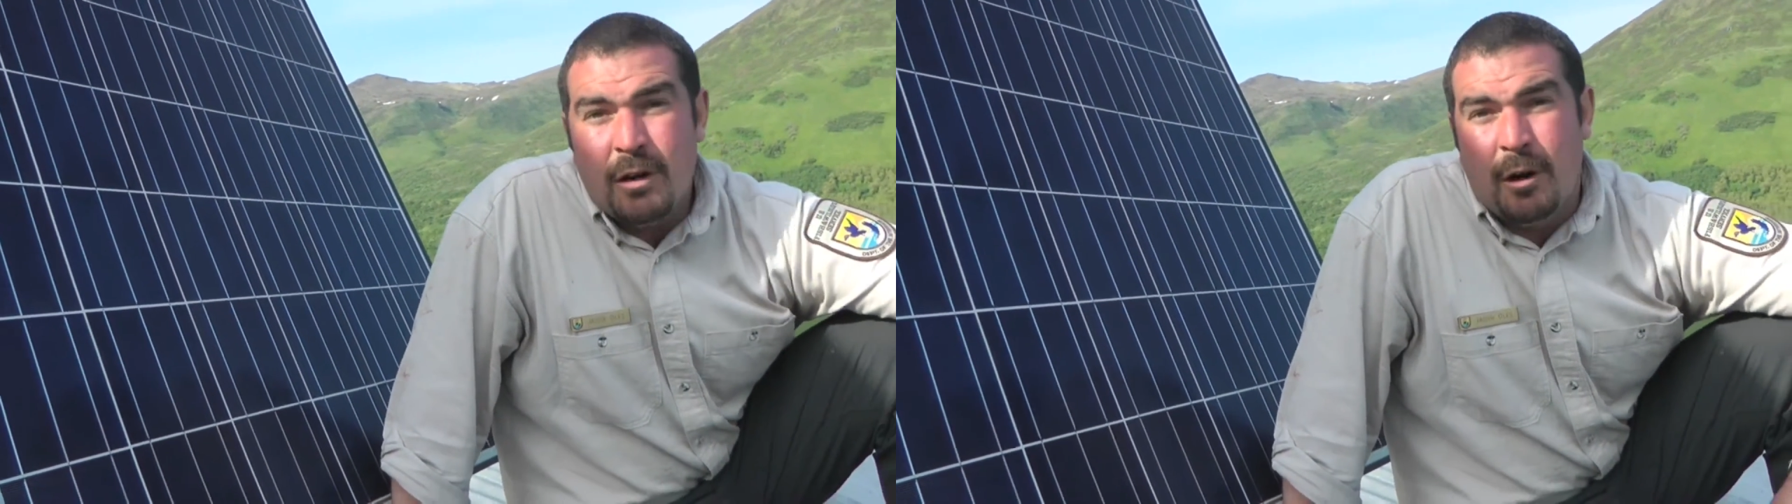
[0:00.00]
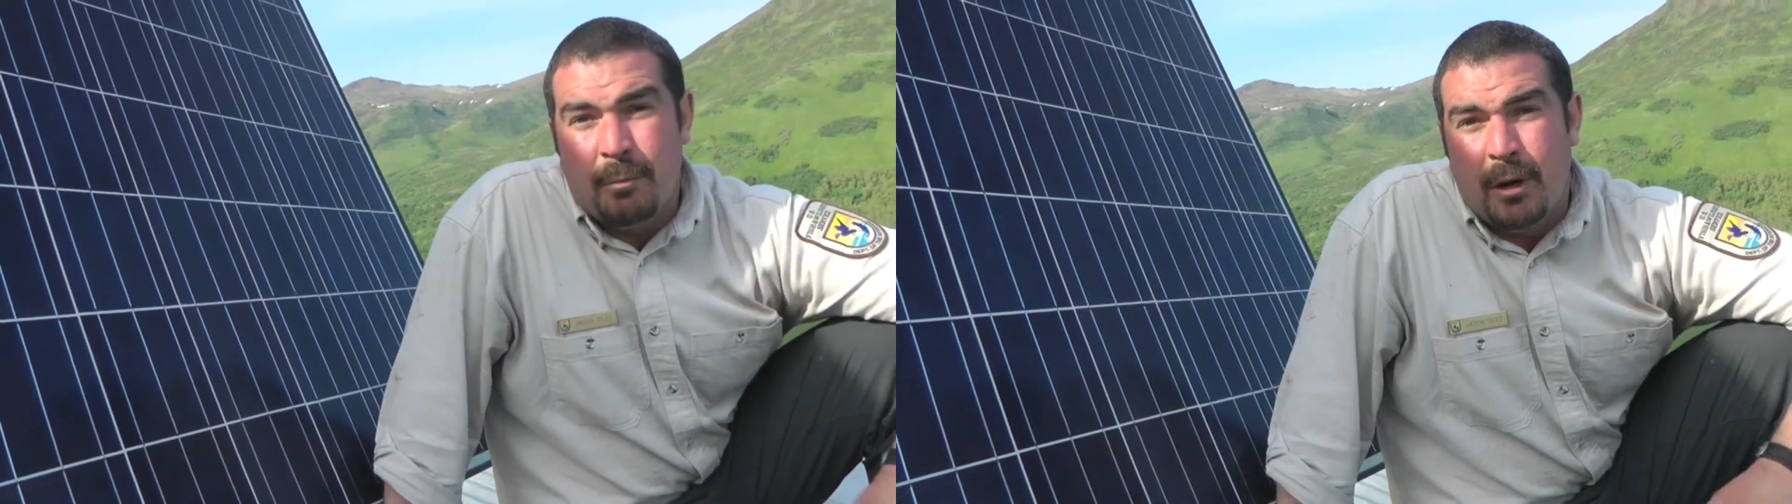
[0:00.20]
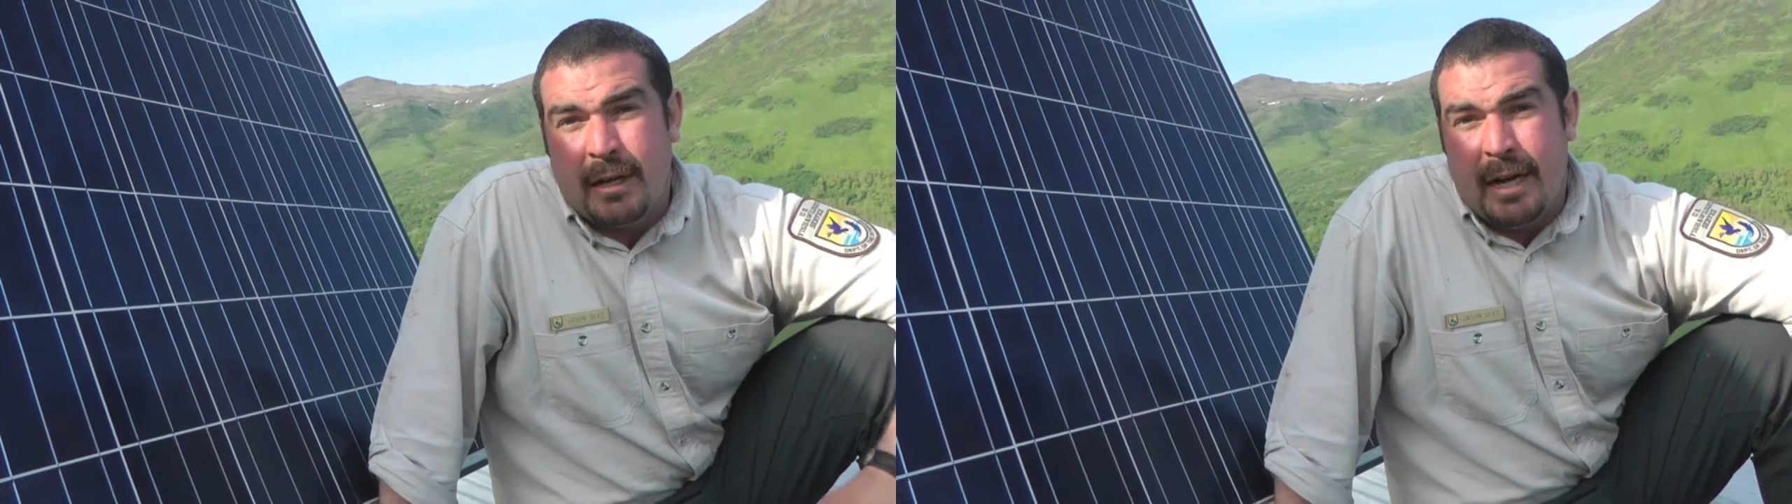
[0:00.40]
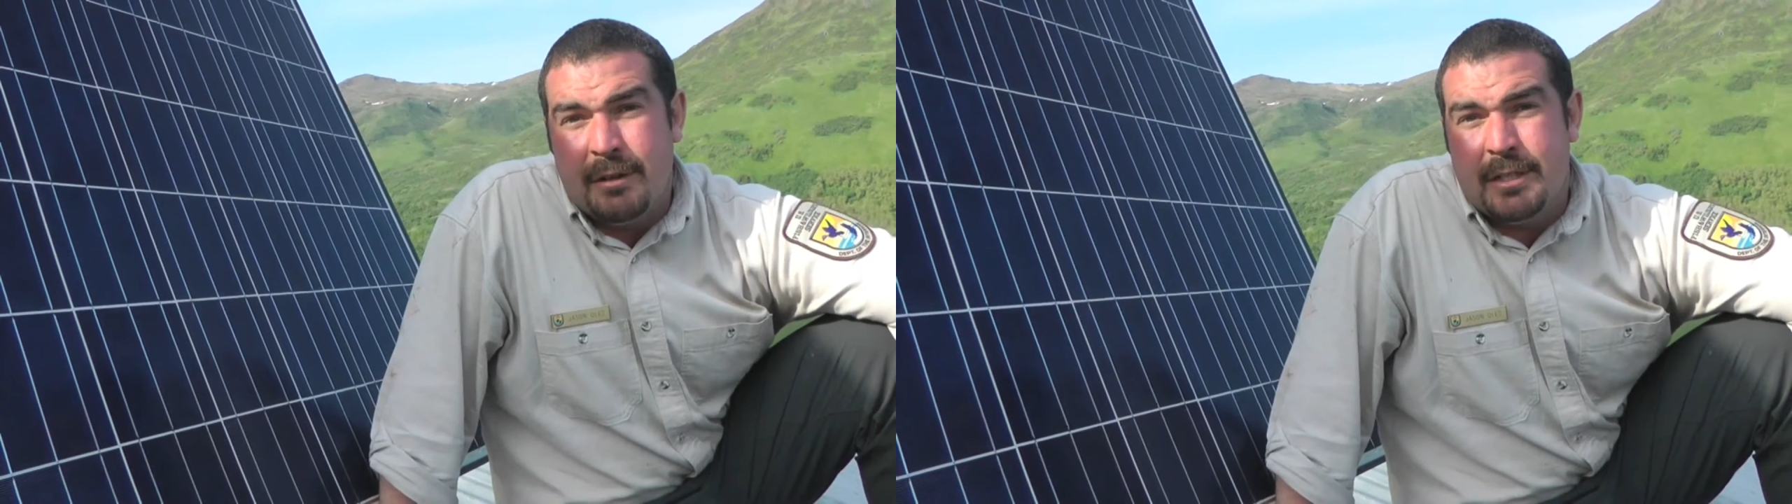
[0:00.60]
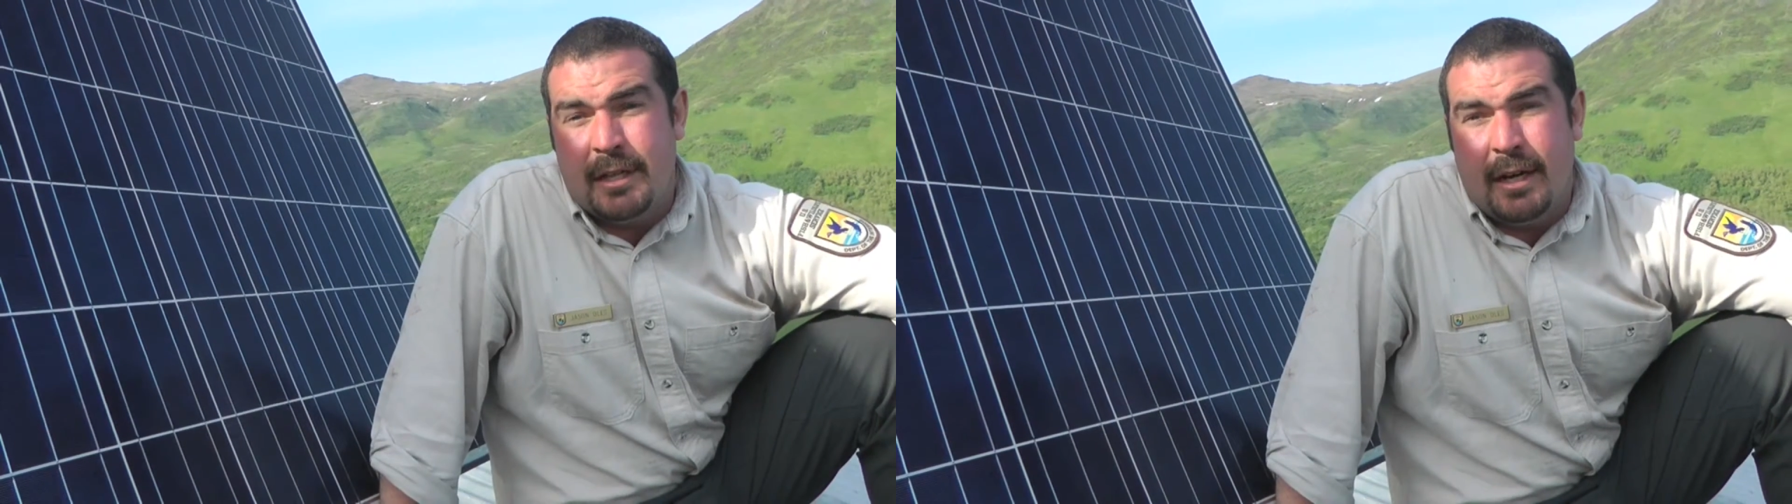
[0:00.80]
our
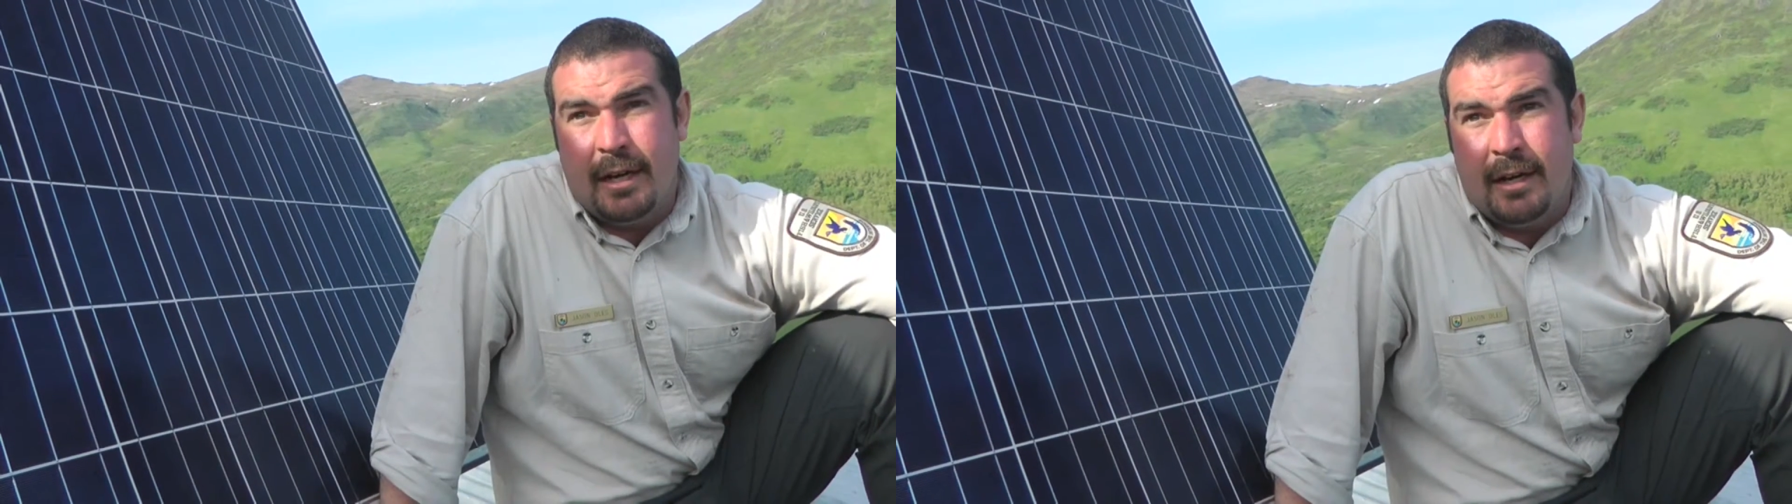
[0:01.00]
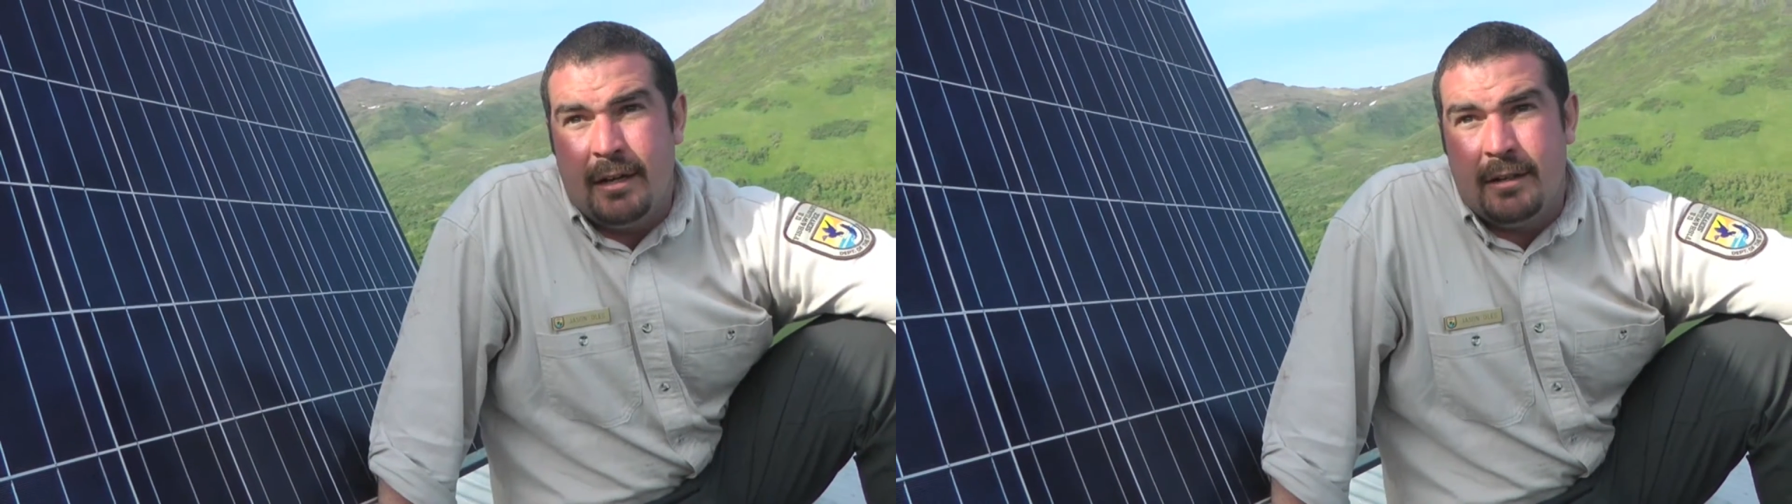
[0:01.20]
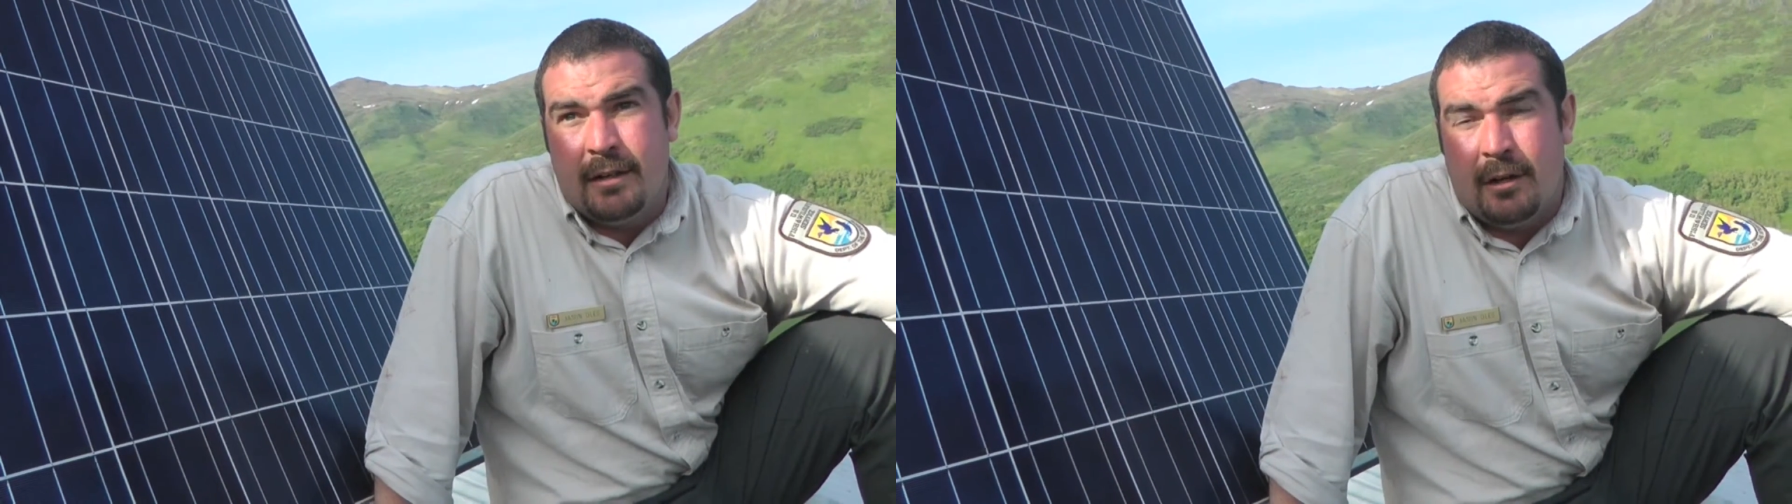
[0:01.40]
bunkhouse and